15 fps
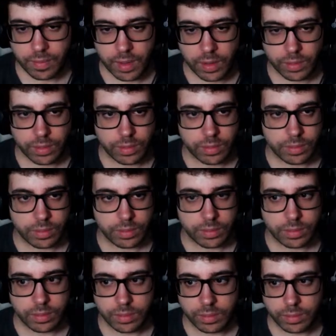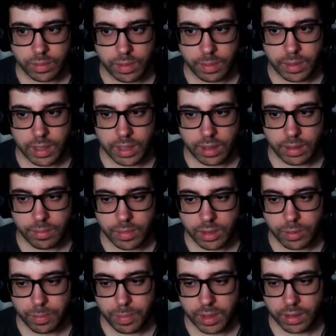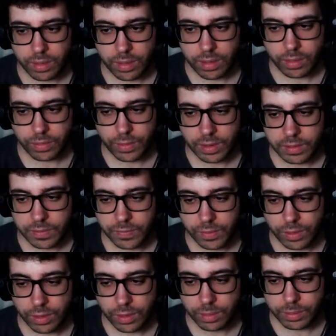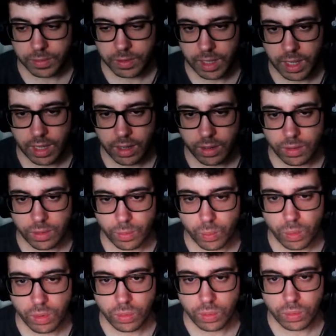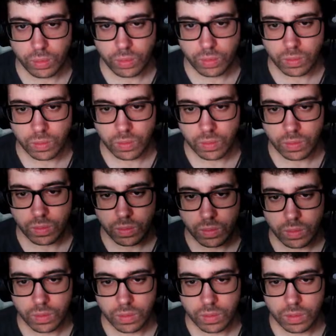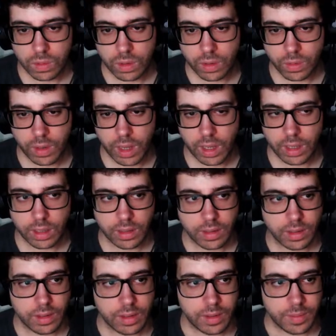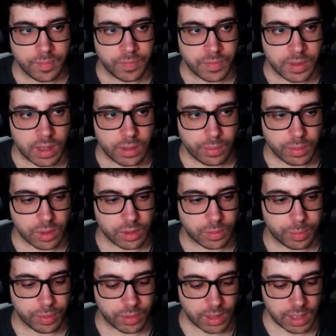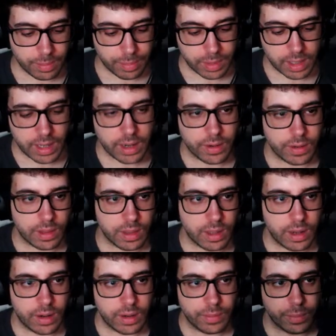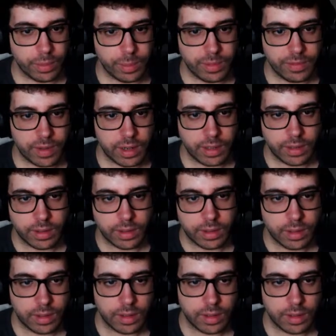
No. Want to make it much bigger though. Transform, scale, woo! Okay. And we just put a player in there. We'll be fine.